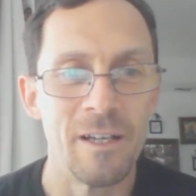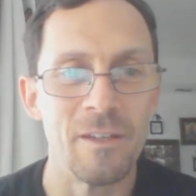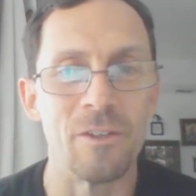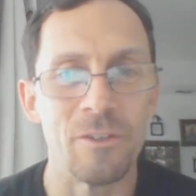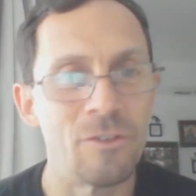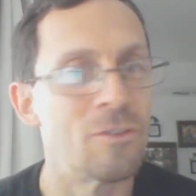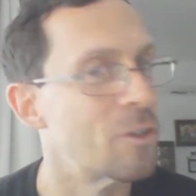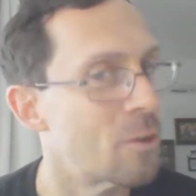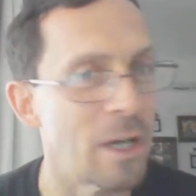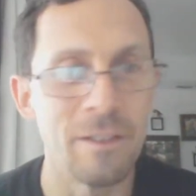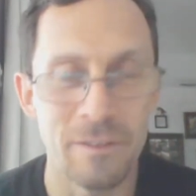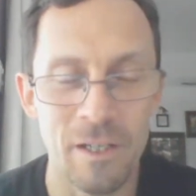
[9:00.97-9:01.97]
This is a
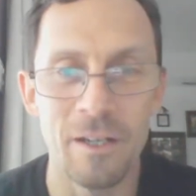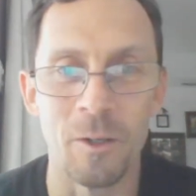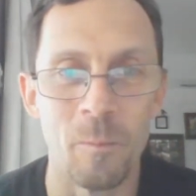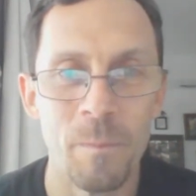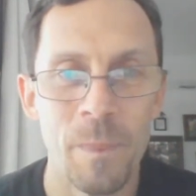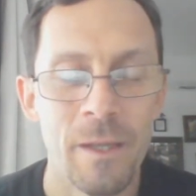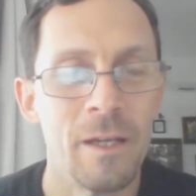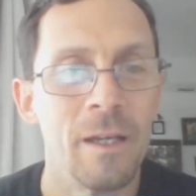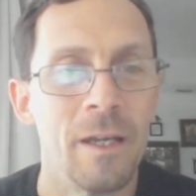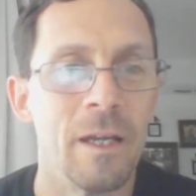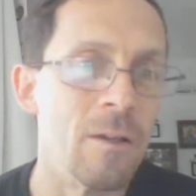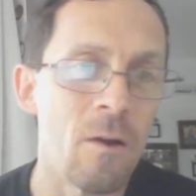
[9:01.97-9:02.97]
great tale.
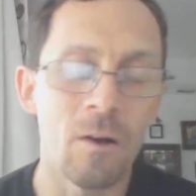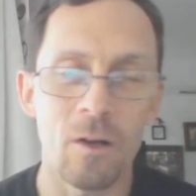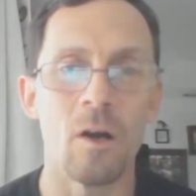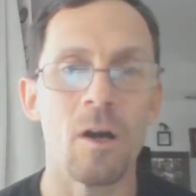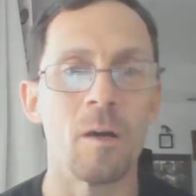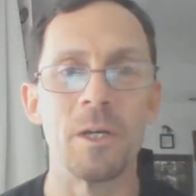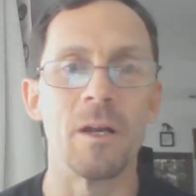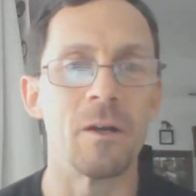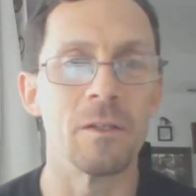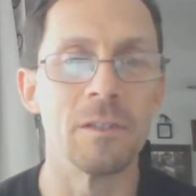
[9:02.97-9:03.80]
And in our common era